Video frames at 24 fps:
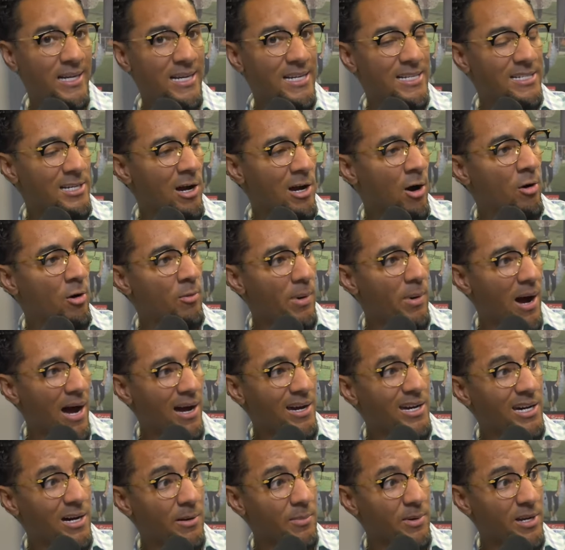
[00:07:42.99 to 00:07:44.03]
is owned by
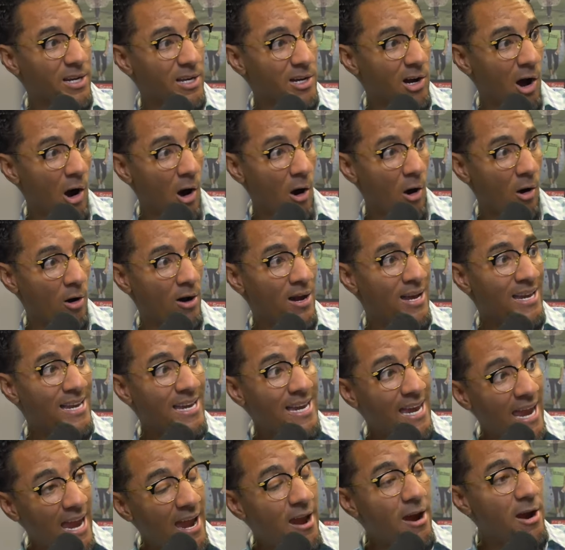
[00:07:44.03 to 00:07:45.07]
a company called
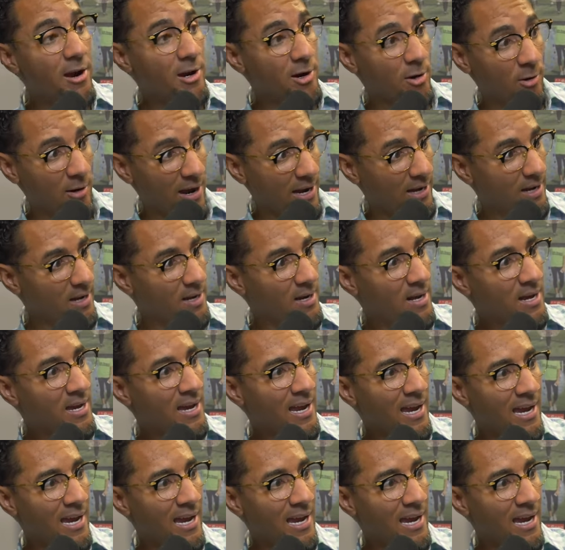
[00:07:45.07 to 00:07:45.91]
Care Credit,